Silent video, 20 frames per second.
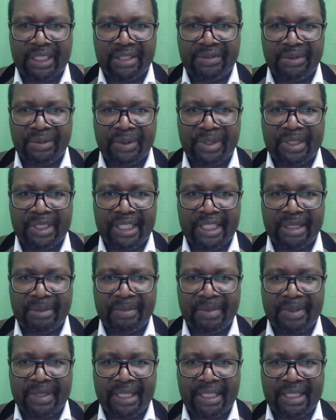give you
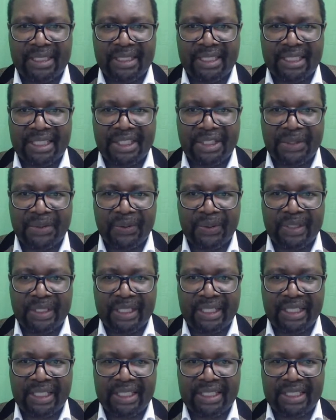tips, teach you on
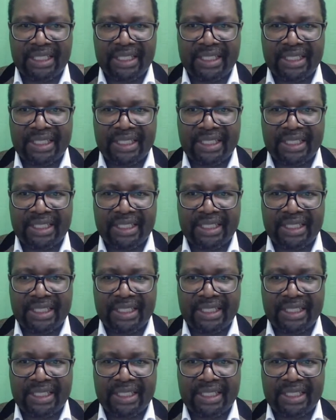English